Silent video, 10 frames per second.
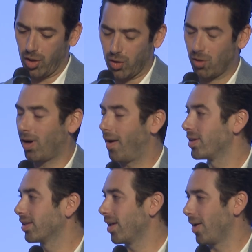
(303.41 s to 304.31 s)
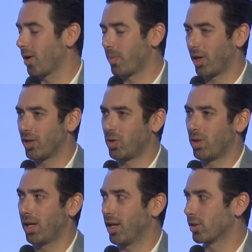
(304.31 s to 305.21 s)
You're obviously here because you
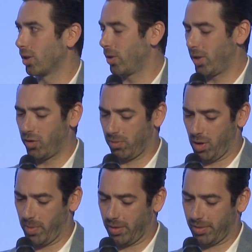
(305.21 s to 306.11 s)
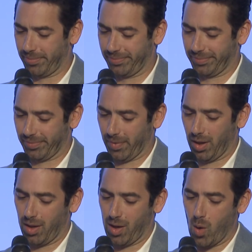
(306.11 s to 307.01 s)
think it's Learneo's moment.
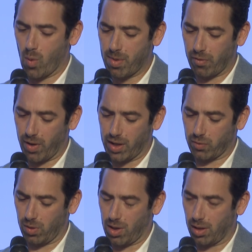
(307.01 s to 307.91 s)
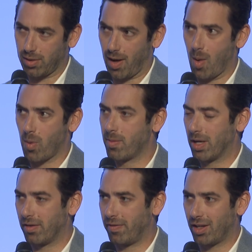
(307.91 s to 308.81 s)
And we've been friends for a long time. We've been
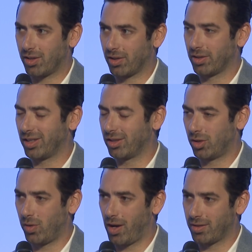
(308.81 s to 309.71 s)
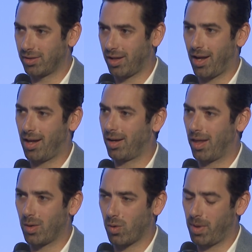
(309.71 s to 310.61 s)
investors since 2010. I
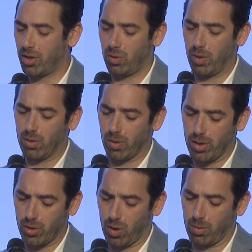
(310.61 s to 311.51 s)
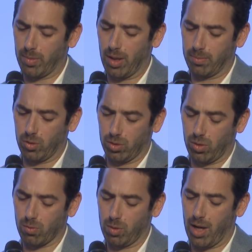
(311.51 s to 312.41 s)
think we met you when you were in your dorm
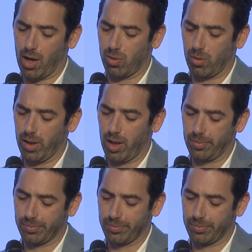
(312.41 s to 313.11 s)
room at Cornell.